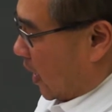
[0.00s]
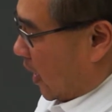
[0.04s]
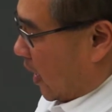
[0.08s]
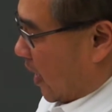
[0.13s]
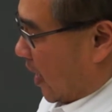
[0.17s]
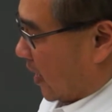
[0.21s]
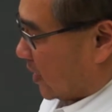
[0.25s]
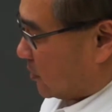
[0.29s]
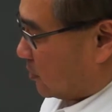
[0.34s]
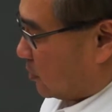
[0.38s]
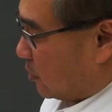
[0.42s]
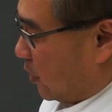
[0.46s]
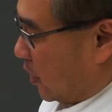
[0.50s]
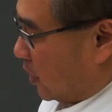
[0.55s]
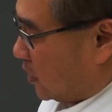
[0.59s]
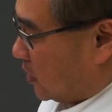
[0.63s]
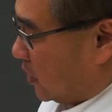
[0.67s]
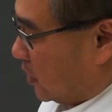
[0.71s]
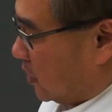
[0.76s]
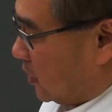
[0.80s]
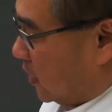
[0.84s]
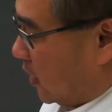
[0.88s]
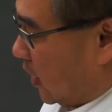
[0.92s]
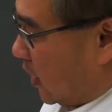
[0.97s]

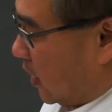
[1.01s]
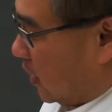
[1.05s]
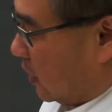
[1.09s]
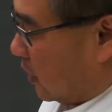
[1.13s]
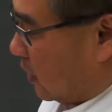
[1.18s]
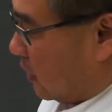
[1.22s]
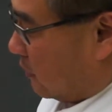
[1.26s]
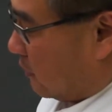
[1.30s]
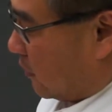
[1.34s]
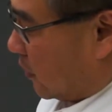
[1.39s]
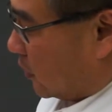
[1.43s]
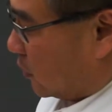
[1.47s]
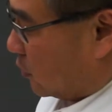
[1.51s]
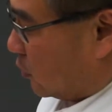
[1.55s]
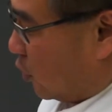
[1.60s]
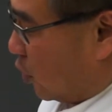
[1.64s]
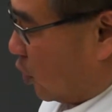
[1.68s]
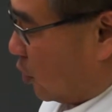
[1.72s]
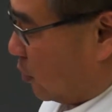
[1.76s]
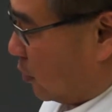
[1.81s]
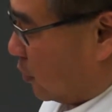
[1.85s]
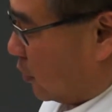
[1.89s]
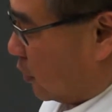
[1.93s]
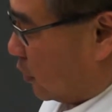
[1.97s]
Expiration date of
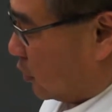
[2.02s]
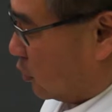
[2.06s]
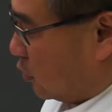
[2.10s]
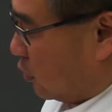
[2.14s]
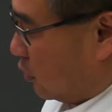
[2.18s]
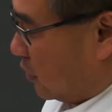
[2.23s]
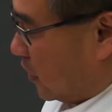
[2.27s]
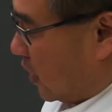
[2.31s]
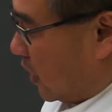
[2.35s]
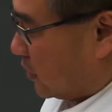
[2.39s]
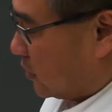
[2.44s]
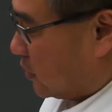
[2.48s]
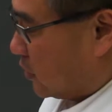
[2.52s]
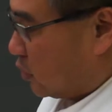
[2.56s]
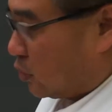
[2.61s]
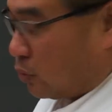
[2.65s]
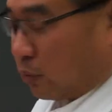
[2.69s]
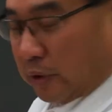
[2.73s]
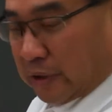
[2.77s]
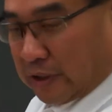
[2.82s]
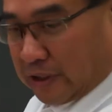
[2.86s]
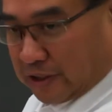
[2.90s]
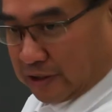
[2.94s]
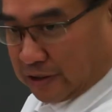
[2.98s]
October
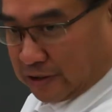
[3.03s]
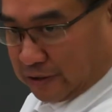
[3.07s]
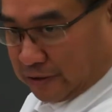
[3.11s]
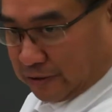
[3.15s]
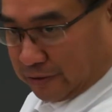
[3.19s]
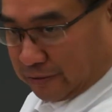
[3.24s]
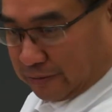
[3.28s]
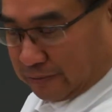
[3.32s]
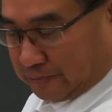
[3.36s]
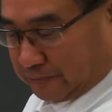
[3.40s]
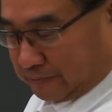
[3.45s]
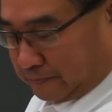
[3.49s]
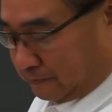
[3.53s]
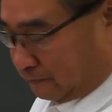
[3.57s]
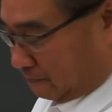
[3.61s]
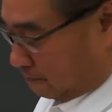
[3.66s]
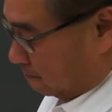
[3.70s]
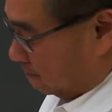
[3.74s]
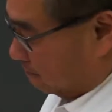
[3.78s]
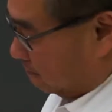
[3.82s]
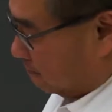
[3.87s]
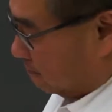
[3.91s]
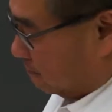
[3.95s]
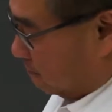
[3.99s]
2022.
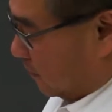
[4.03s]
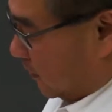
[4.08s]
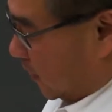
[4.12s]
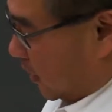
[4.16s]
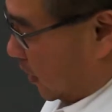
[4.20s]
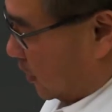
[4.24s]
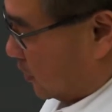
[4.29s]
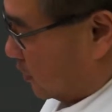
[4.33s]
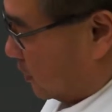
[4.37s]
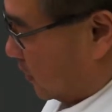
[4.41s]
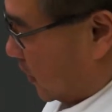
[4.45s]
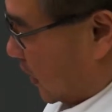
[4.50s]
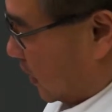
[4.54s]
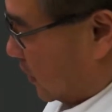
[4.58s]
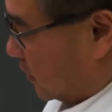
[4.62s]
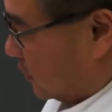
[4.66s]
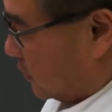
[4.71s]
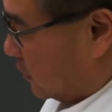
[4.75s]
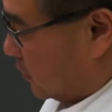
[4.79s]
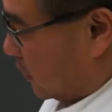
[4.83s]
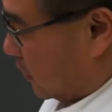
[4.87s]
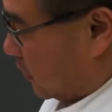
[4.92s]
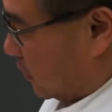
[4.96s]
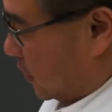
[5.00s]
Okay, so that
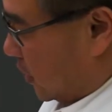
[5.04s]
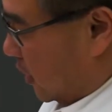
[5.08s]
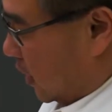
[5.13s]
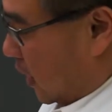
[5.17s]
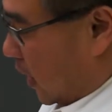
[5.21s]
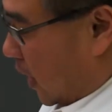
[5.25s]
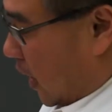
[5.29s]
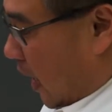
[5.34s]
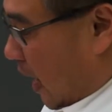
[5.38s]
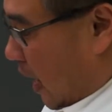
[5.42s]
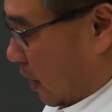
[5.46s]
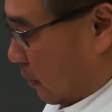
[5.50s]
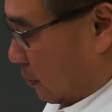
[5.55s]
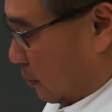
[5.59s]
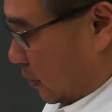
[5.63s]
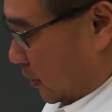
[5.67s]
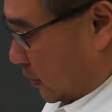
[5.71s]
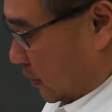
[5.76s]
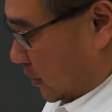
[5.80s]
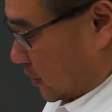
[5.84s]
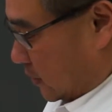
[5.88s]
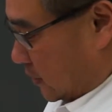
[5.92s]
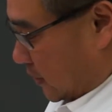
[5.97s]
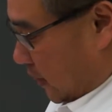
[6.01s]
is good. I'll
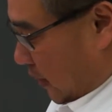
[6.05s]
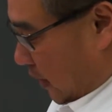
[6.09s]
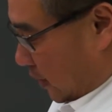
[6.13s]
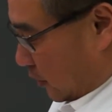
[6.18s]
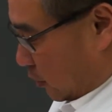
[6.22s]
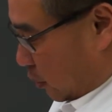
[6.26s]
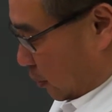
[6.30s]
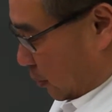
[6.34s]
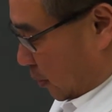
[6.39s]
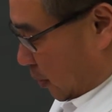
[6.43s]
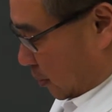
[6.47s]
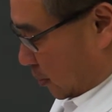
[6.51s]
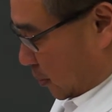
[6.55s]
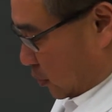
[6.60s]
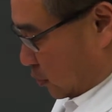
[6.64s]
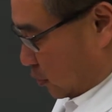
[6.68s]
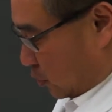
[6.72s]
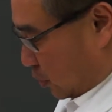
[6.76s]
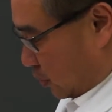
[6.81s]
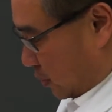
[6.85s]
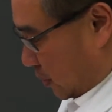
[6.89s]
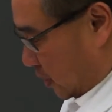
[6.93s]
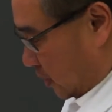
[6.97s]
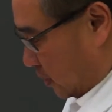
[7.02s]
put this down and open up the
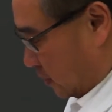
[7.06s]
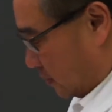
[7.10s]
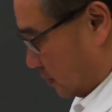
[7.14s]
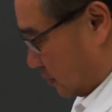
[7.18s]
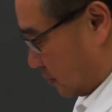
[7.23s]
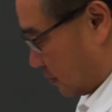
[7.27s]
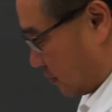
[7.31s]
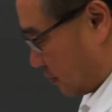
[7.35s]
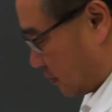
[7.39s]
tubing.